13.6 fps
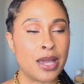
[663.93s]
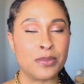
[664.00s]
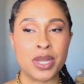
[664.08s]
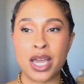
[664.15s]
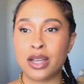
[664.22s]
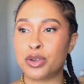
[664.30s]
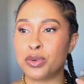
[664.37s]
I'm
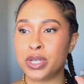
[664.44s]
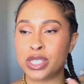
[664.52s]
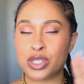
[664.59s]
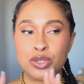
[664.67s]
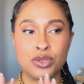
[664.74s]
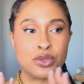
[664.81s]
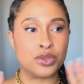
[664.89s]
not going
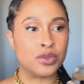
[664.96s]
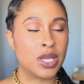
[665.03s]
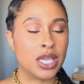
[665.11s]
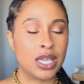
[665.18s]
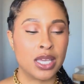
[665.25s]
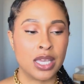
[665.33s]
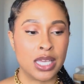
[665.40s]
to,
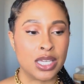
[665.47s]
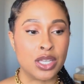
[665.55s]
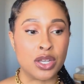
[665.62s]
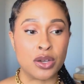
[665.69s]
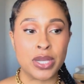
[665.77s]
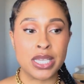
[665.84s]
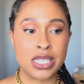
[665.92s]

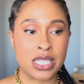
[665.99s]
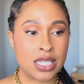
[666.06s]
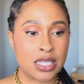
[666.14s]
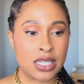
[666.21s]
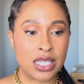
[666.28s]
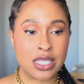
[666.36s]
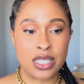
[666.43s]
is
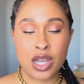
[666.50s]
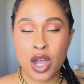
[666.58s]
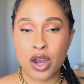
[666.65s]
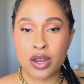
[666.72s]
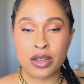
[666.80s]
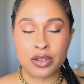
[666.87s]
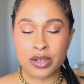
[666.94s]
it
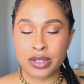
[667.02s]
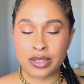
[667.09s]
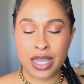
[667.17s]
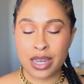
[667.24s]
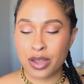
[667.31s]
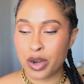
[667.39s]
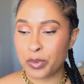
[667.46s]
heart, or
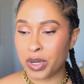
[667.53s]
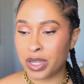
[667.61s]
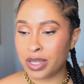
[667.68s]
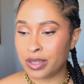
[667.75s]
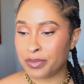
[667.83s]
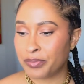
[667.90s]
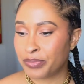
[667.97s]
not
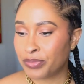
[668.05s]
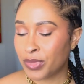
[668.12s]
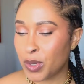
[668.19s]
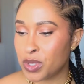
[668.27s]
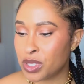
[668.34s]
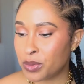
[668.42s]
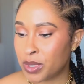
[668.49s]
heartbreaking?
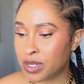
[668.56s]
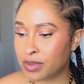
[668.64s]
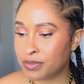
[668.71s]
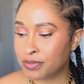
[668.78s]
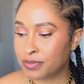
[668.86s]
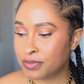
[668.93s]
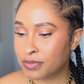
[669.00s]
What's the word?
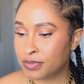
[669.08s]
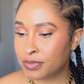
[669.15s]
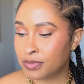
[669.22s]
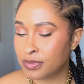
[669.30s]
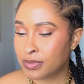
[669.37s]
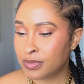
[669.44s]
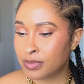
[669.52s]

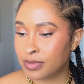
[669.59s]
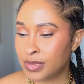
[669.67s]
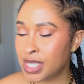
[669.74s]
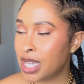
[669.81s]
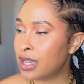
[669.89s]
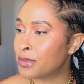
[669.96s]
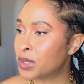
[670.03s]

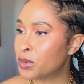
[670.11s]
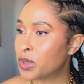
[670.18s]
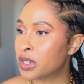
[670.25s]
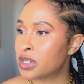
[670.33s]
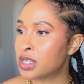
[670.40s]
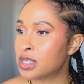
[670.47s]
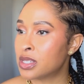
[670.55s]
Damn, the
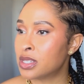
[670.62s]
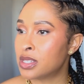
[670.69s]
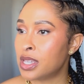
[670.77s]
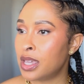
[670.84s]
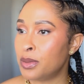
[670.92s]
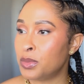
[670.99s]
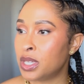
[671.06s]
word just
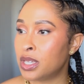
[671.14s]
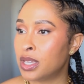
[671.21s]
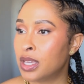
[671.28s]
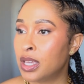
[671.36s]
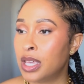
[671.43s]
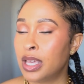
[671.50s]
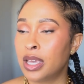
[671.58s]
escaped me.
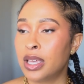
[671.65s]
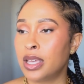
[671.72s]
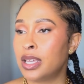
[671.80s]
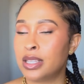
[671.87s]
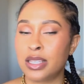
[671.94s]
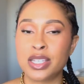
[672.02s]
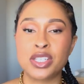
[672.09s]

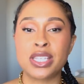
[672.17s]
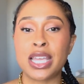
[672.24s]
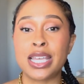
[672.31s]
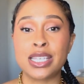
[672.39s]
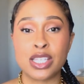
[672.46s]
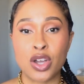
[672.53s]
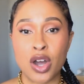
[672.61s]
Let's just say,
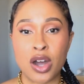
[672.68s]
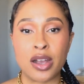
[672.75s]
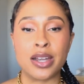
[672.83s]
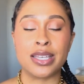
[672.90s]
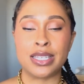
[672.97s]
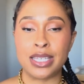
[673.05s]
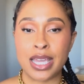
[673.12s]
is it hard?
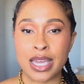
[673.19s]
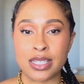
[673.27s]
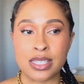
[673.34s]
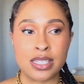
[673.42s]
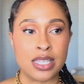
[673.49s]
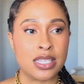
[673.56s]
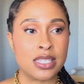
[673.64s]

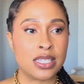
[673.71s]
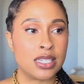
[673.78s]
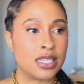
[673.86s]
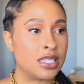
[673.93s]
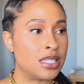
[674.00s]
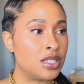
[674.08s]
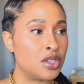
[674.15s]
Yes. Is
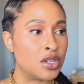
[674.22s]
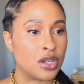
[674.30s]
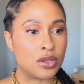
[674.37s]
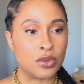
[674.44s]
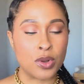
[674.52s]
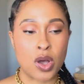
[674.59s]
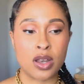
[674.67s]
it,
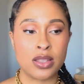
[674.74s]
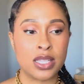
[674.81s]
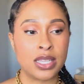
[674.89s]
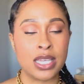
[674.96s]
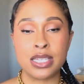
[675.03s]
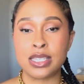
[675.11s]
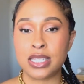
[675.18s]
all of the
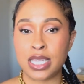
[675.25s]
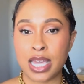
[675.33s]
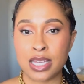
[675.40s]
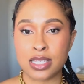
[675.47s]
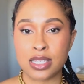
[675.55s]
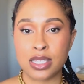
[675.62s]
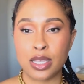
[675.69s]
things?
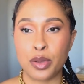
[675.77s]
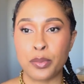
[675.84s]
Yes.